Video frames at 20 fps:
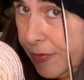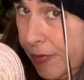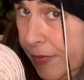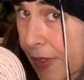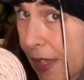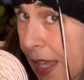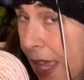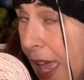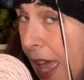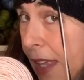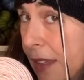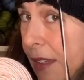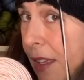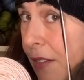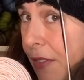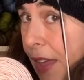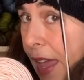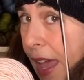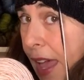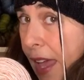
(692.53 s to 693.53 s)
the cat
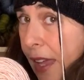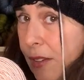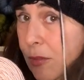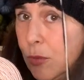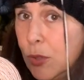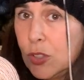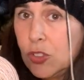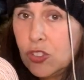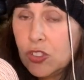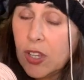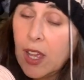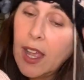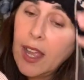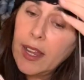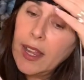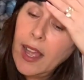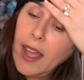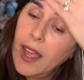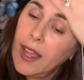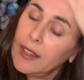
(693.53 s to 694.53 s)
love hat, which I
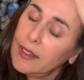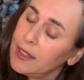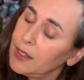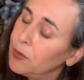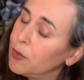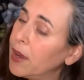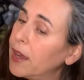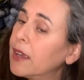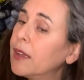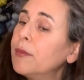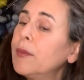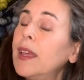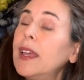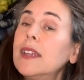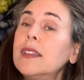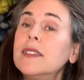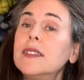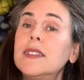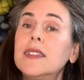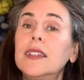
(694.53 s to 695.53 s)
highly
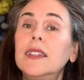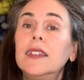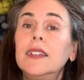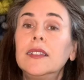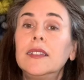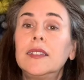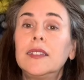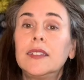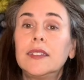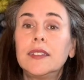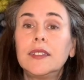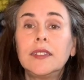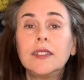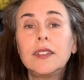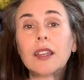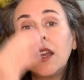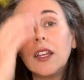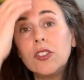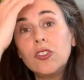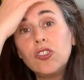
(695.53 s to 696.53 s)
recommend. It is
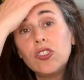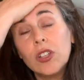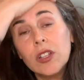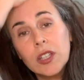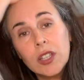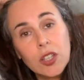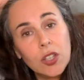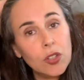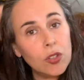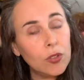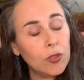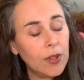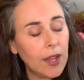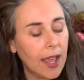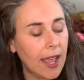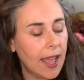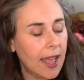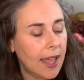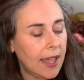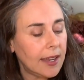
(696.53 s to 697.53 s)
such a cute
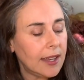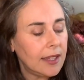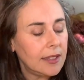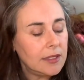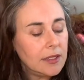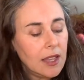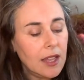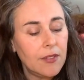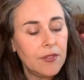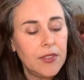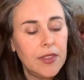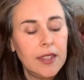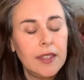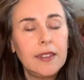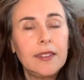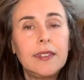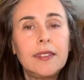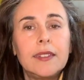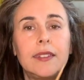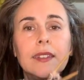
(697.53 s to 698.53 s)
hat. I love
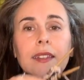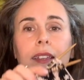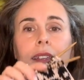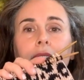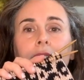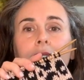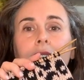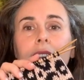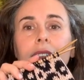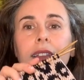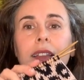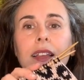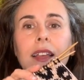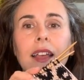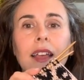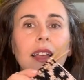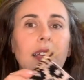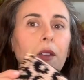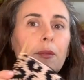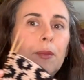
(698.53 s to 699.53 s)
this.
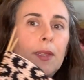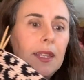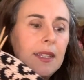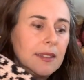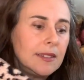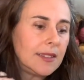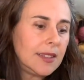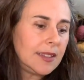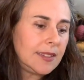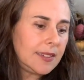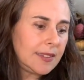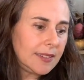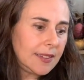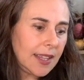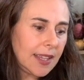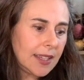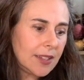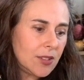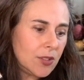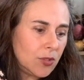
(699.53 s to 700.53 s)
I mean, this is
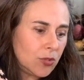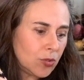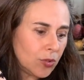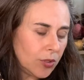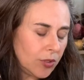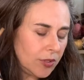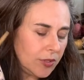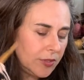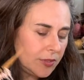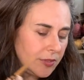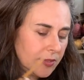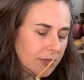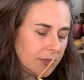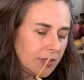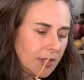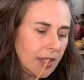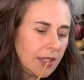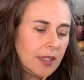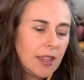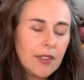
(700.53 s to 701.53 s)
like a neutral.
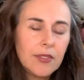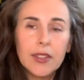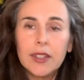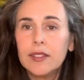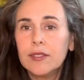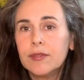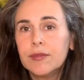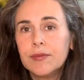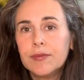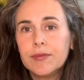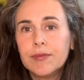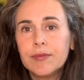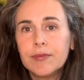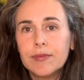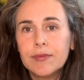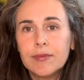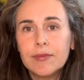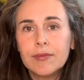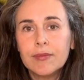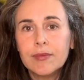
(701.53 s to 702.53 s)
I love it.
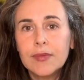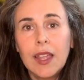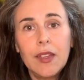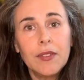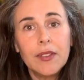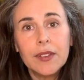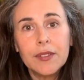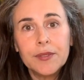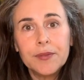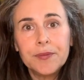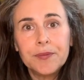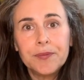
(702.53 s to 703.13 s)
Love it.